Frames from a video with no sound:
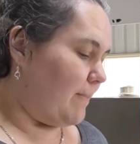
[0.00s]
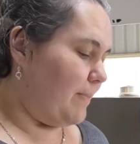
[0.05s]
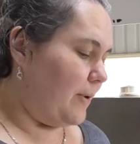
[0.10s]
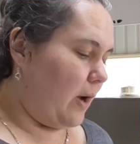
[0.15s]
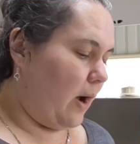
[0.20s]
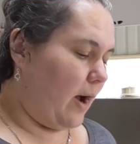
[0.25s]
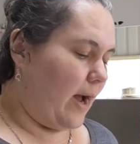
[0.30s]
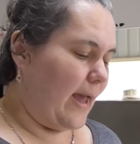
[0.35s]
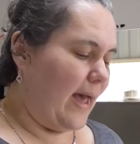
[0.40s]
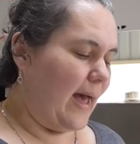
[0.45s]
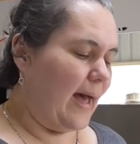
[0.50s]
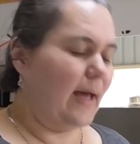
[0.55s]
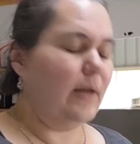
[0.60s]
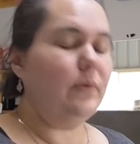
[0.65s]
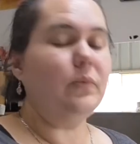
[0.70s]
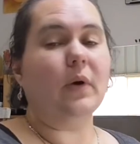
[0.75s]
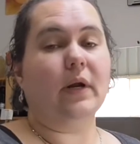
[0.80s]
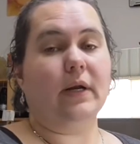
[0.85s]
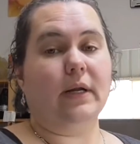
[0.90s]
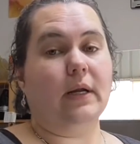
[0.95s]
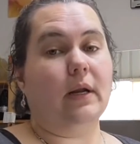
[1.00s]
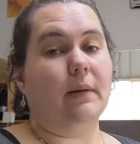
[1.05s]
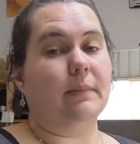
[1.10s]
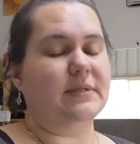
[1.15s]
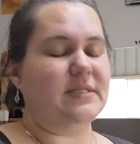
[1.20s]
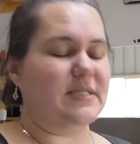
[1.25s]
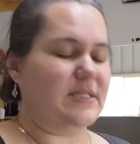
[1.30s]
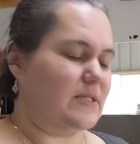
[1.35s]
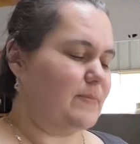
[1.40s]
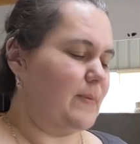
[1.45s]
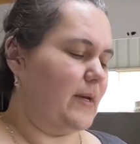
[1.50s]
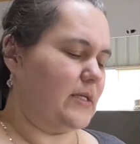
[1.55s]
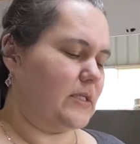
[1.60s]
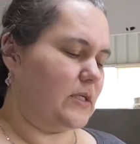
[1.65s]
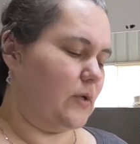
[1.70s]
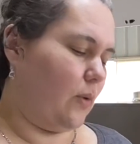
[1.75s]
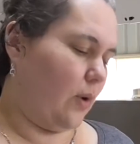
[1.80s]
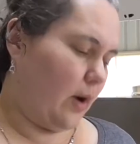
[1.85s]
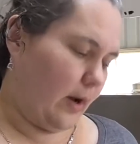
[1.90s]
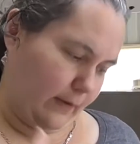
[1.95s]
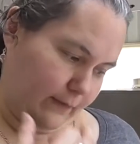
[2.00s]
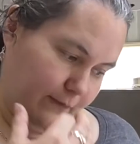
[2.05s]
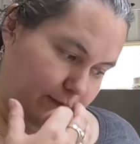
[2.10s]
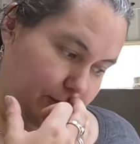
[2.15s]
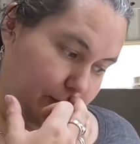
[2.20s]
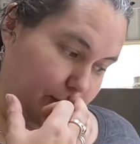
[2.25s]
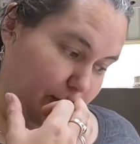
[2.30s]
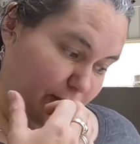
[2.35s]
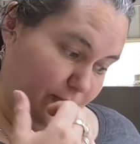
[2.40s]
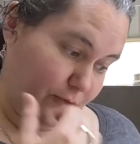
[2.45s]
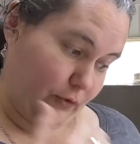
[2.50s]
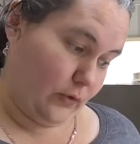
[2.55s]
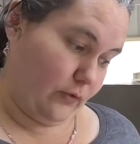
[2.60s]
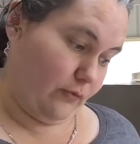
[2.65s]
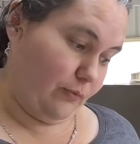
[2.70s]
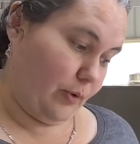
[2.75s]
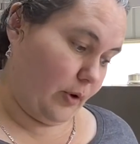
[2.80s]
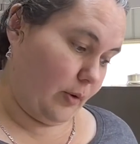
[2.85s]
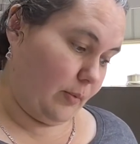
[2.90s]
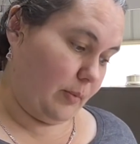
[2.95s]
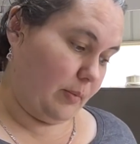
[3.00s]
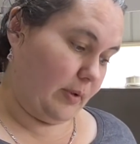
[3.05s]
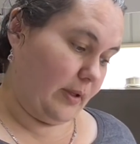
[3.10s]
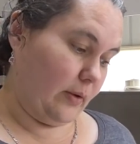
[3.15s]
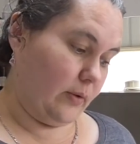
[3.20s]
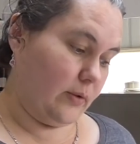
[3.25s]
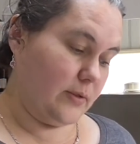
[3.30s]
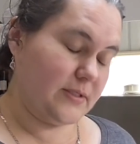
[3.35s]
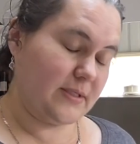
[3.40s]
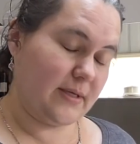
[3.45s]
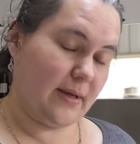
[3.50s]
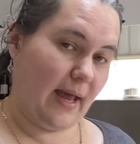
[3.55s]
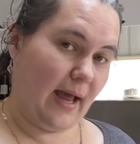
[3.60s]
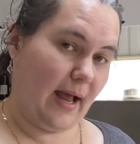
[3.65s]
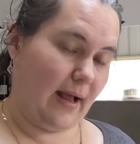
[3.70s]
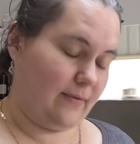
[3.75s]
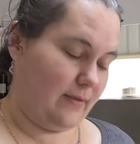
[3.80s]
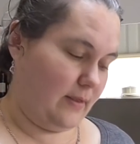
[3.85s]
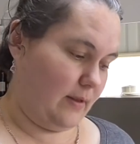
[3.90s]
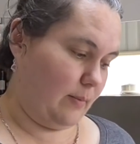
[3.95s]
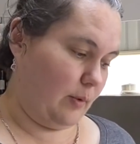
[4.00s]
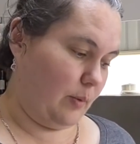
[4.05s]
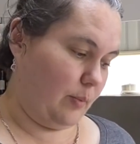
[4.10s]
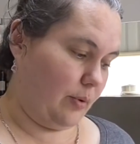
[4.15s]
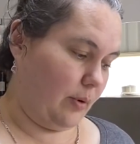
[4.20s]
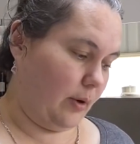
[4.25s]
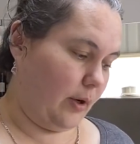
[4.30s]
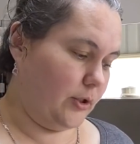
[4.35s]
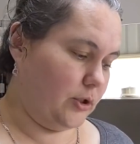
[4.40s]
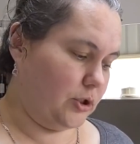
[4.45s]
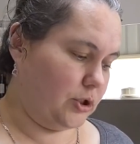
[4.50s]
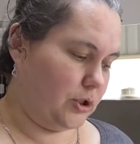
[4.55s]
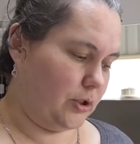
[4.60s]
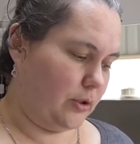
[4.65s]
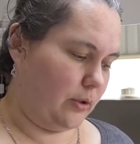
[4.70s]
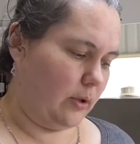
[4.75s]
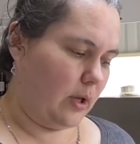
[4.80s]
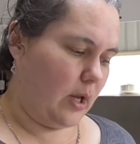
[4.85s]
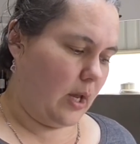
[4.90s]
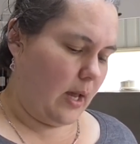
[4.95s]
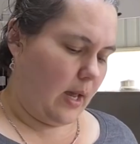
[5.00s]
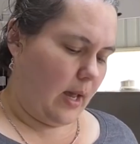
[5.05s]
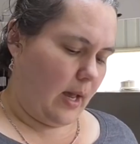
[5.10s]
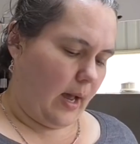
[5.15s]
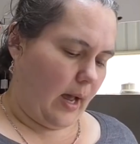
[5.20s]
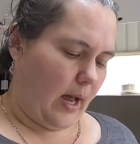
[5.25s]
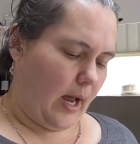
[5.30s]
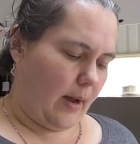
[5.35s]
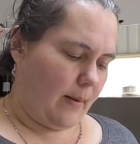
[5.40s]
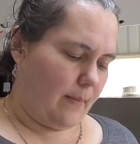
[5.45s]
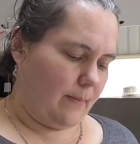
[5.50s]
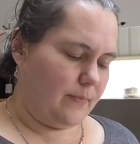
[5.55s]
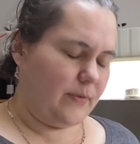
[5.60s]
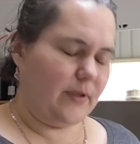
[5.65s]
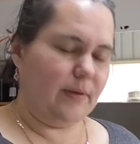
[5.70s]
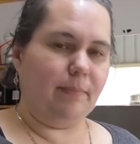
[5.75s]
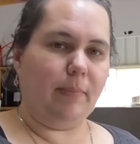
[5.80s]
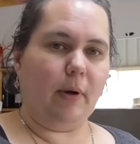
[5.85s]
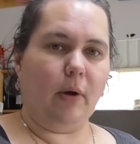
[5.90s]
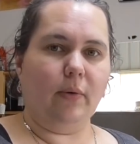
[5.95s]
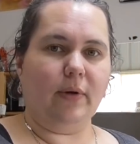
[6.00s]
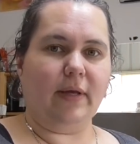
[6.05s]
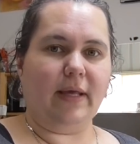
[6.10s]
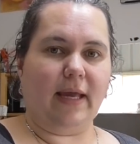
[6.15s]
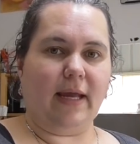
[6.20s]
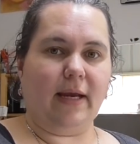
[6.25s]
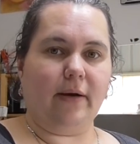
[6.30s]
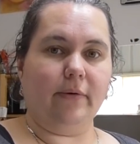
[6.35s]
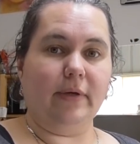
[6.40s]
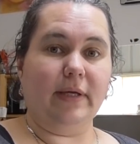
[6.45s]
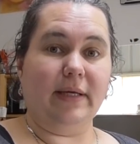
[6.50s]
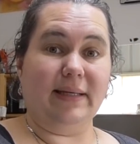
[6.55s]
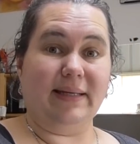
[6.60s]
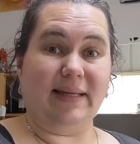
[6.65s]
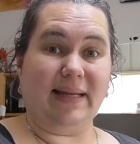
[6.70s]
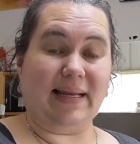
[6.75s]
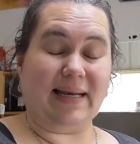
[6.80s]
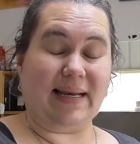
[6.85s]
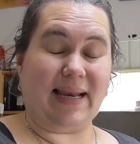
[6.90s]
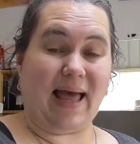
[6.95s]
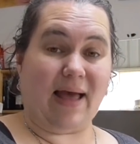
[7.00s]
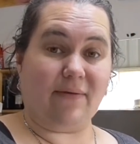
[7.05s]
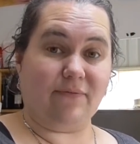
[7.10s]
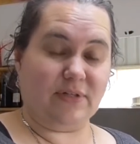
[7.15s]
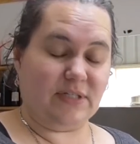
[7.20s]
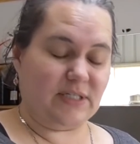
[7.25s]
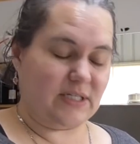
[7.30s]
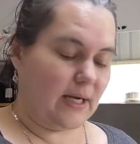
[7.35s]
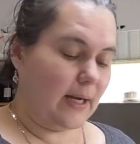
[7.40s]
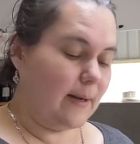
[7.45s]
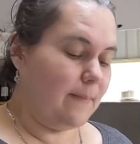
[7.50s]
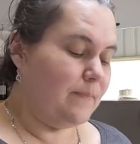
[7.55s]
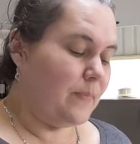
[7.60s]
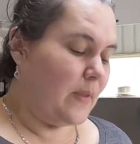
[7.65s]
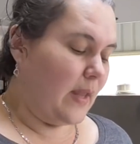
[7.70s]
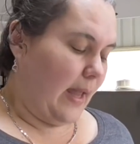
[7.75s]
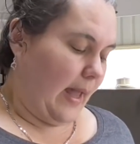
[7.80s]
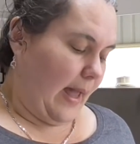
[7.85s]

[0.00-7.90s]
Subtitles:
But I had one, and I'm suspecting quite a few of you have probably also had them approach you. The Bulgarian lavender.